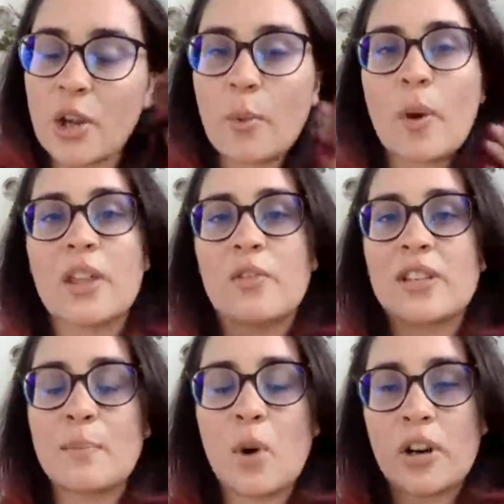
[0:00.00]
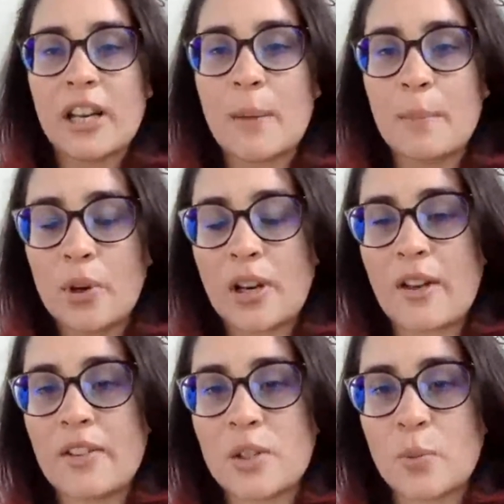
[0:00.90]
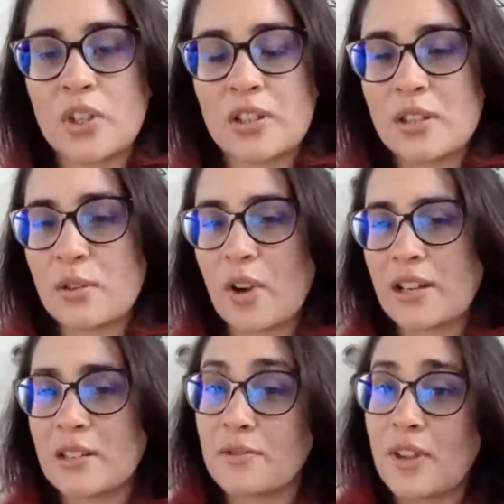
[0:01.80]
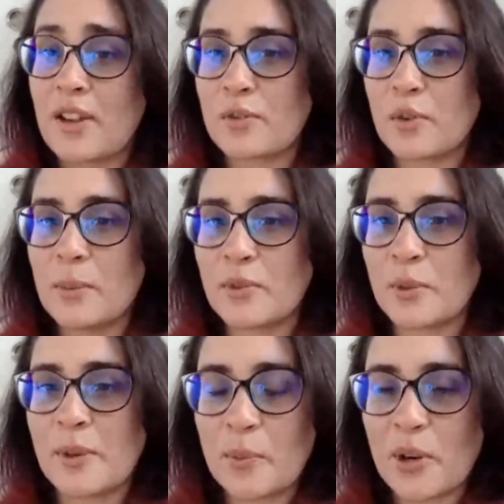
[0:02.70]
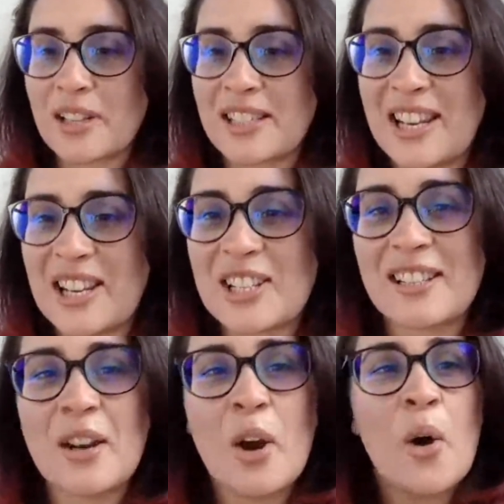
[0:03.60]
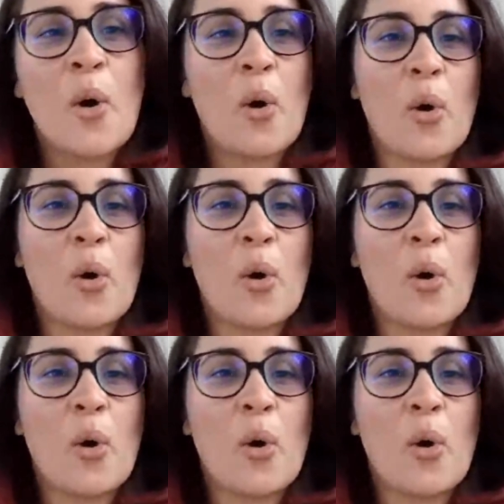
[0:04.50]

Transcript: So mm. whether it's mocking up book covers, which is the writer's favorite form of procrastination,